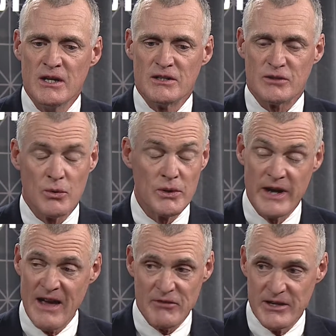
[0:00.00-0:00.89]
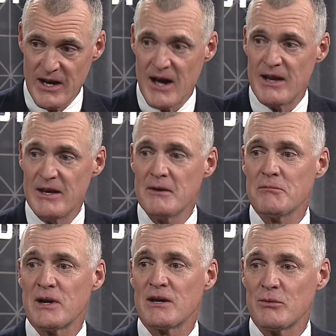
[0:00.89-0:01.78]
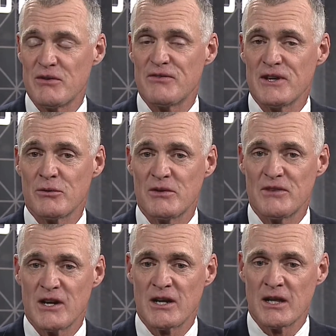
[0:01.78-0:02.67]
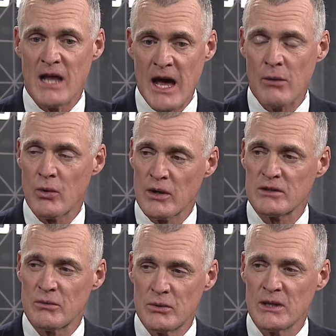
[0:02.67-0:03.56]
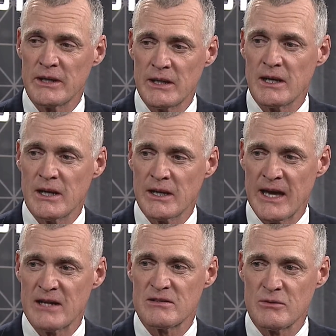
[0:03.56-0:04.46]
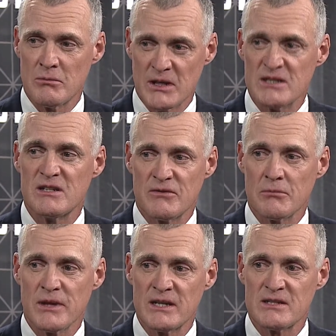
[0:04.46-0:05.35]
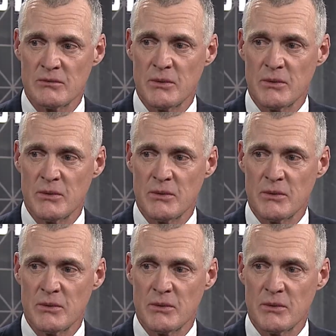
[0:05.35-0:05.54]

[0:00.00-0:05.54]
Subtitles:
So we're never done, but we feel we've done a lot of work to really get us to a much different place than